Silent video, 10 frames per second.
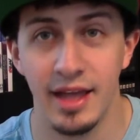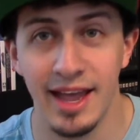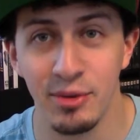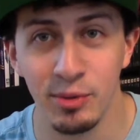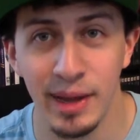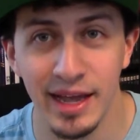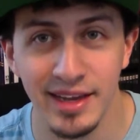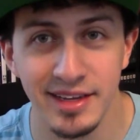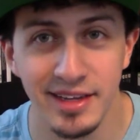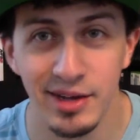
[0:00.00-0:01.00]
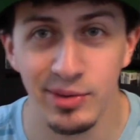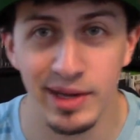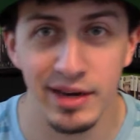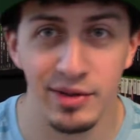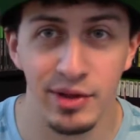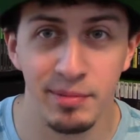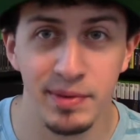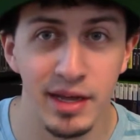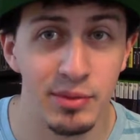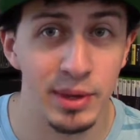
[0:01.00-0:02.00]
And we're back. Got another
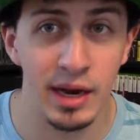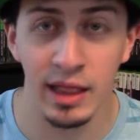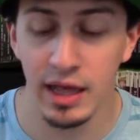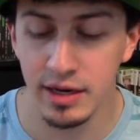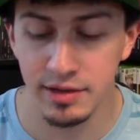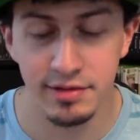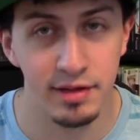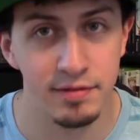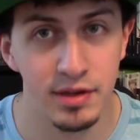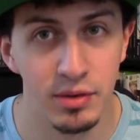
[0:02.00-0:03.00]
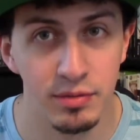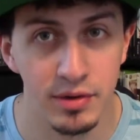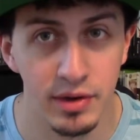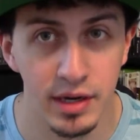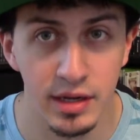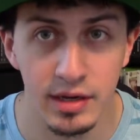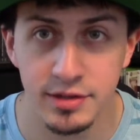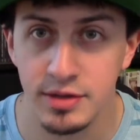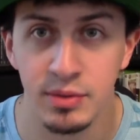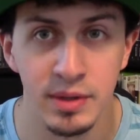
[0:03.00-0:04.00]
update. We got a lot of stuff to go over right here,
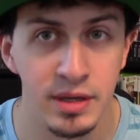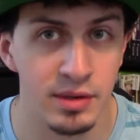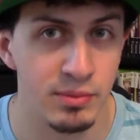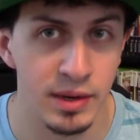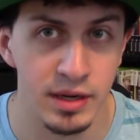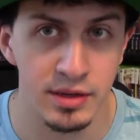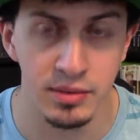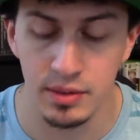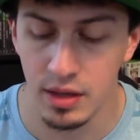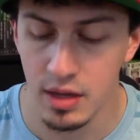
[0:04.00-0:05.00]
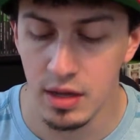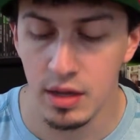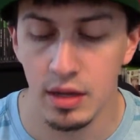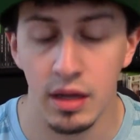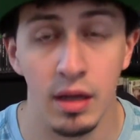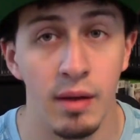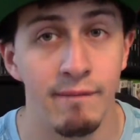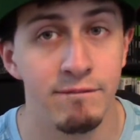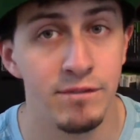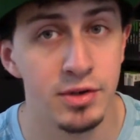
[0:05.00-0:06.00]
so we're gonna get right into it.
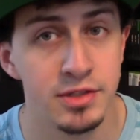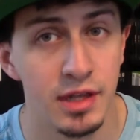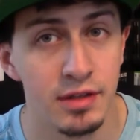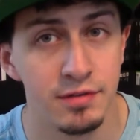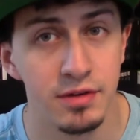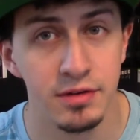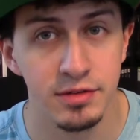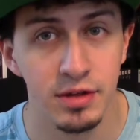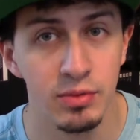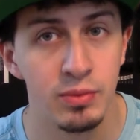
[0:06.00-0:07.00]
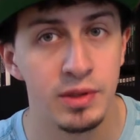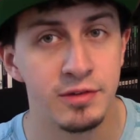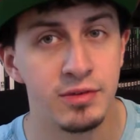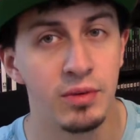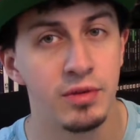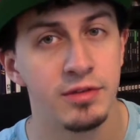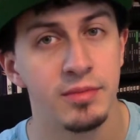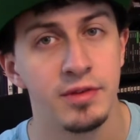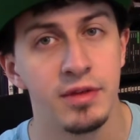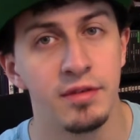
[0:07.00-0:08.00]
First things first, we sold
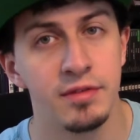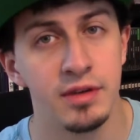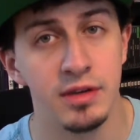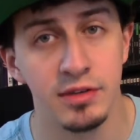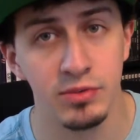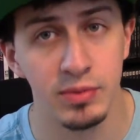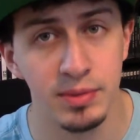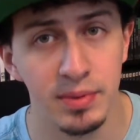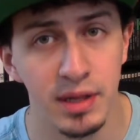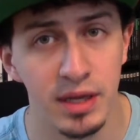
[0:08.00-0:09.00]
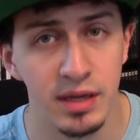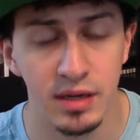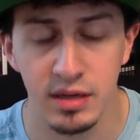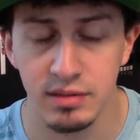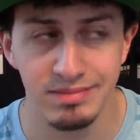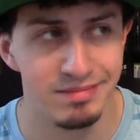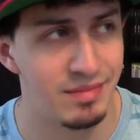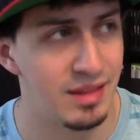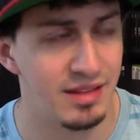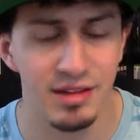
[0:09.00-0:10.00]
some stuff to Disc Replay
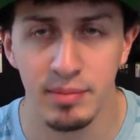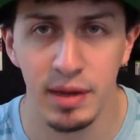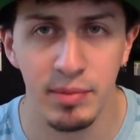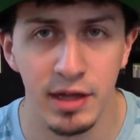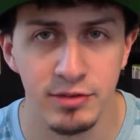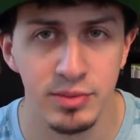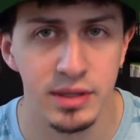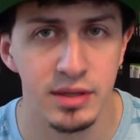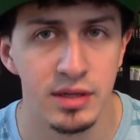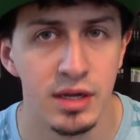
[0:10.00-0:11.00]
sometime last week.